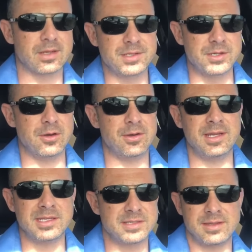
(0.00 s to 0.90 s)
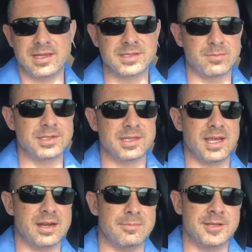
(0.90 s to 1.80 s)
So, and that's that's once
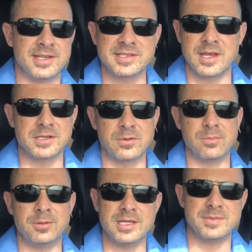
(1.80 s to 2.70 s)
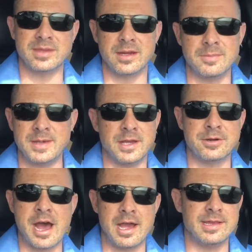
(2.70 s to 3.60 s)
again, I'm on testosterone replacement therapy. I
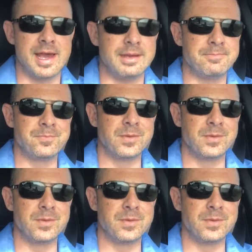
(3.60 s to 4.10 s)
don't hide that,